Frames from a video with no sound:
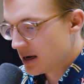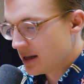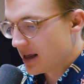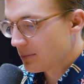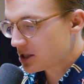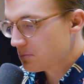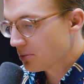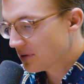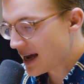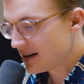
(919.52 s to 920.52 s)
They must
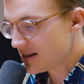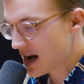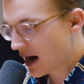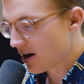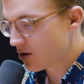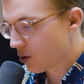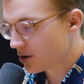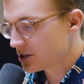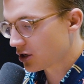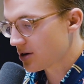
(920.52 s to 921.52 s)
blend the iron
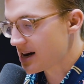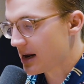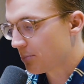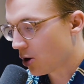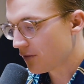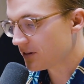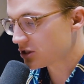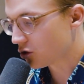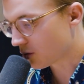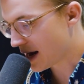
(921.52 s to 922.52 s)
ore to create a
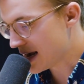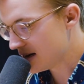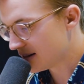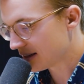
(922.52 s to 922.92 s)
perfect grade